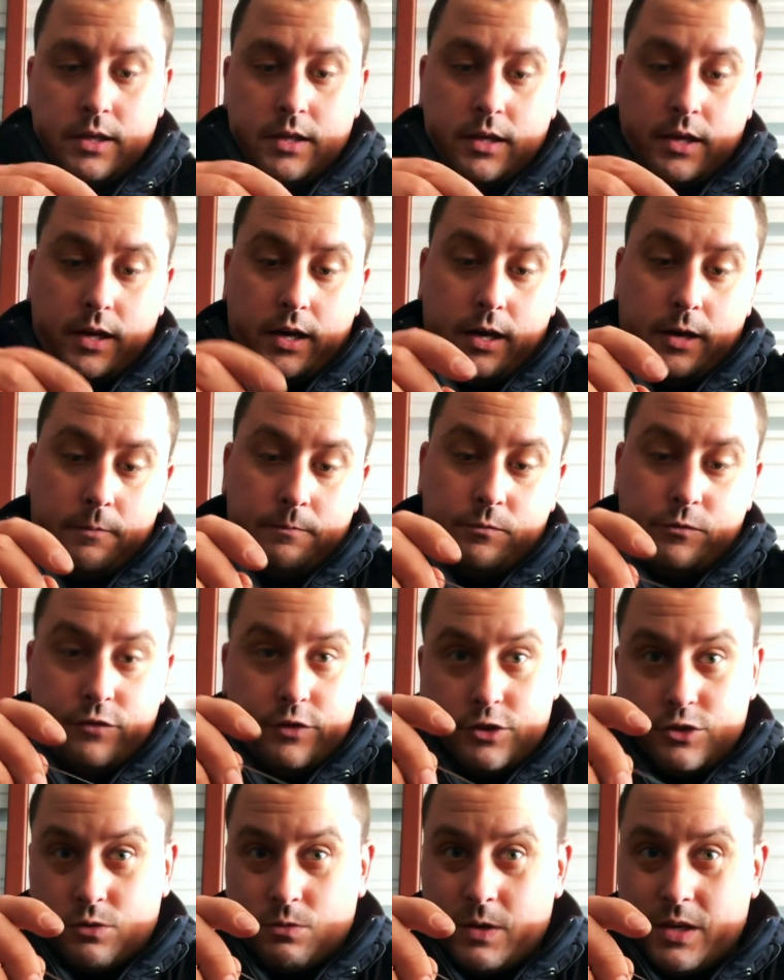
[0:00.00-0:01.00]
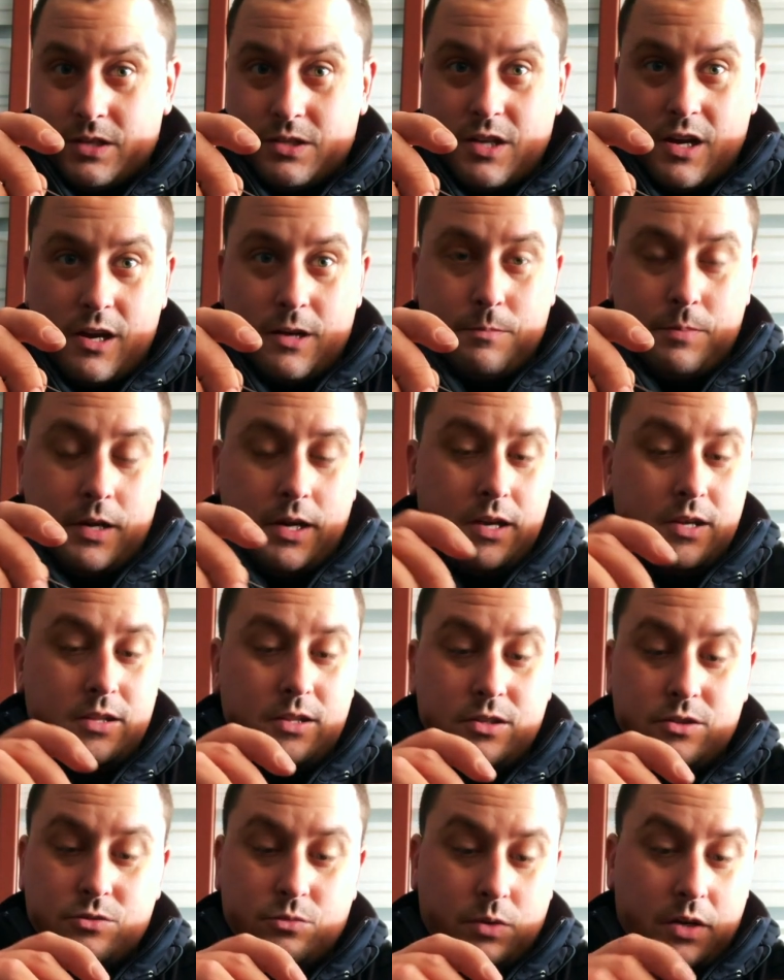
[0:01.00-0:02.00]
Um, fish it around dock
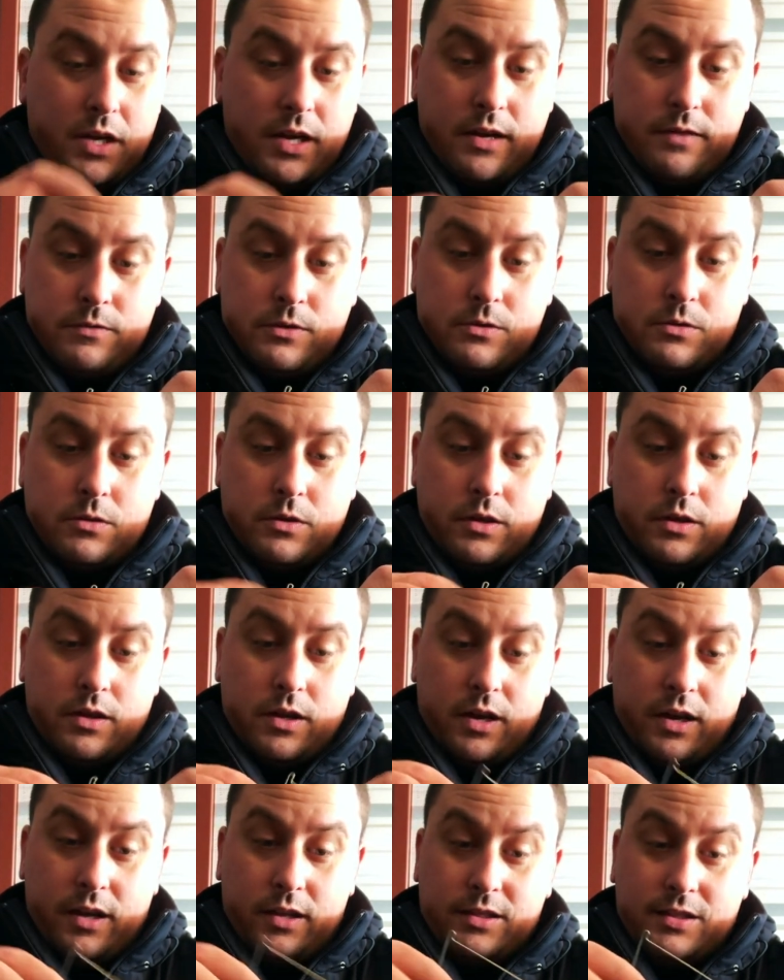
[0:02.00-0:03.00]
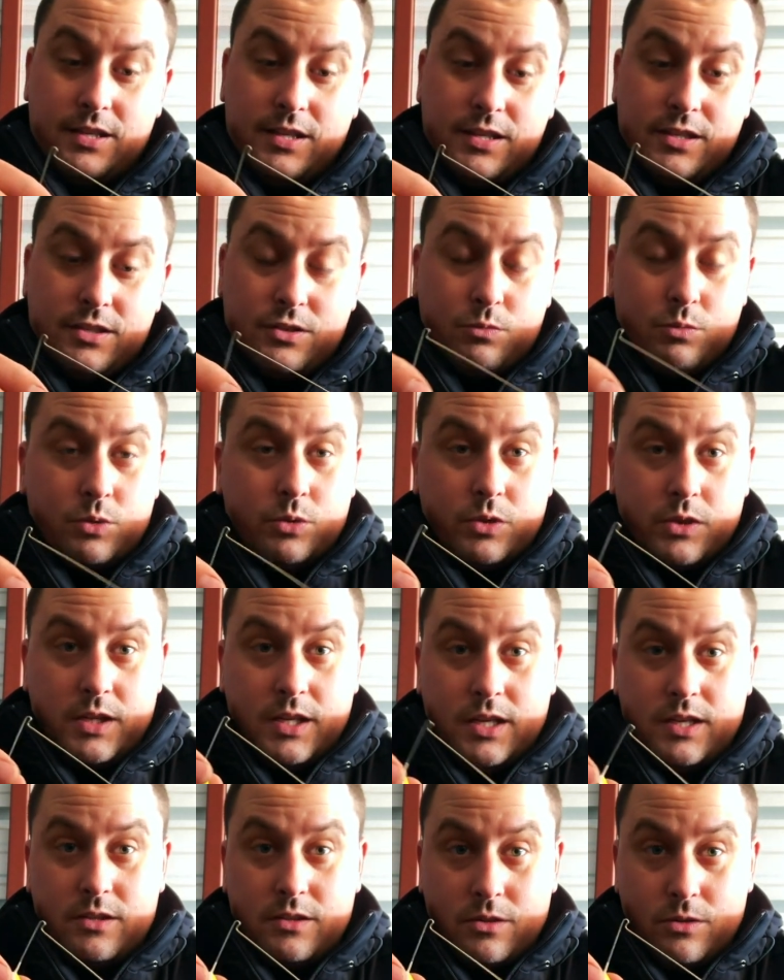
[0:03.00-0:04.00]
pilings, what have you. Uh, this will
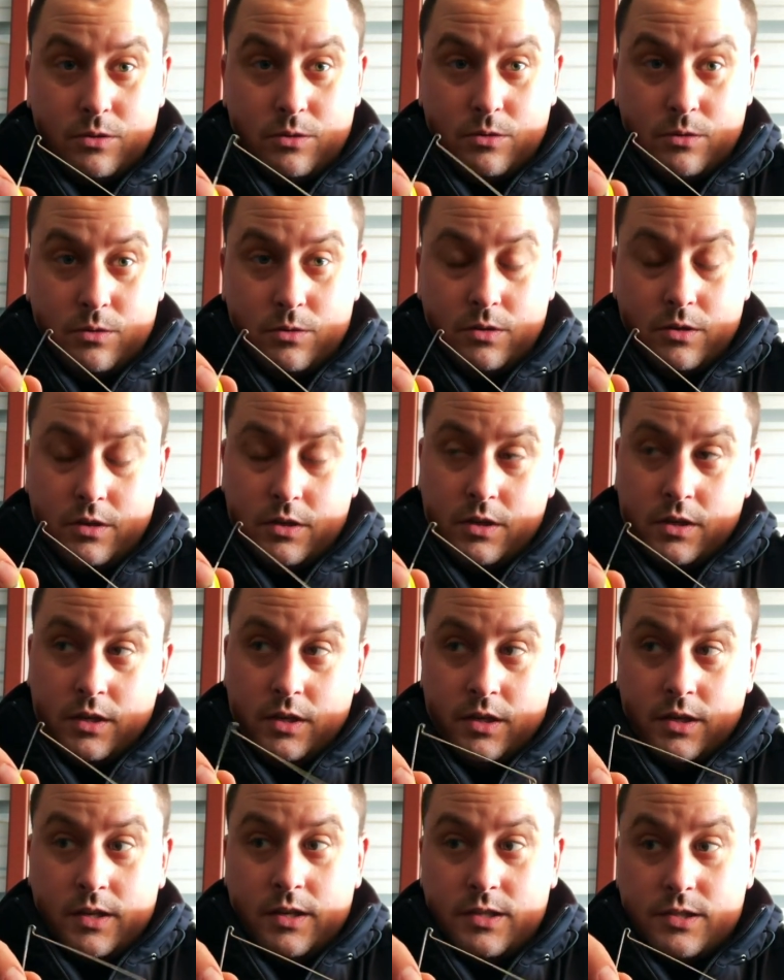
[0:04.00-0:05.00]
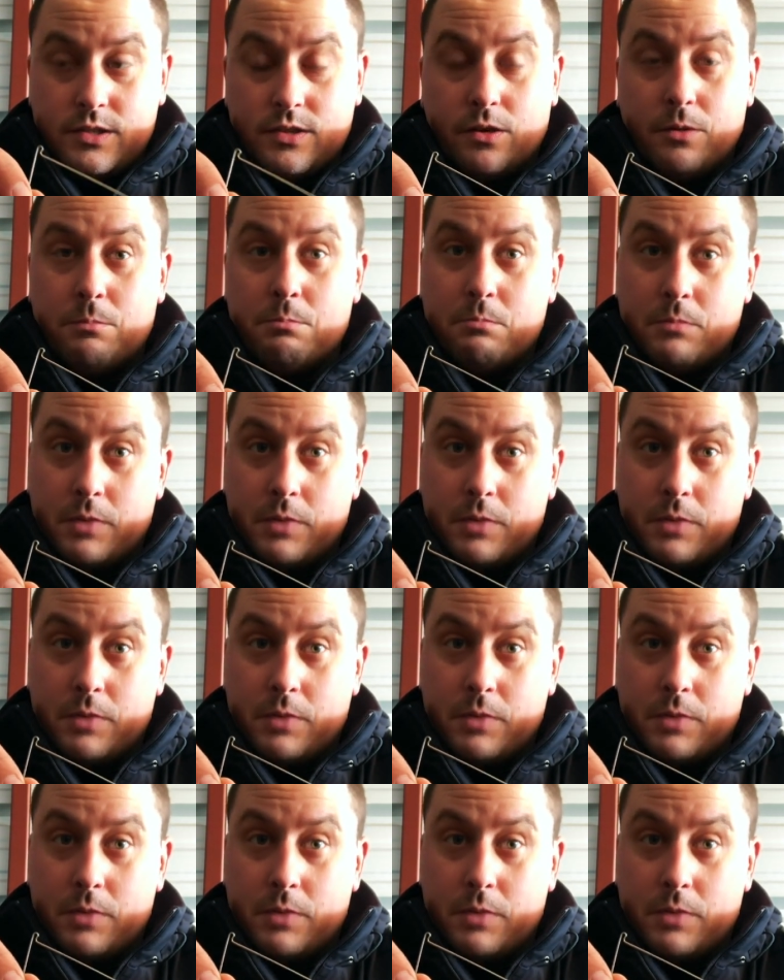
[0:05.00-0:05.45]
get you some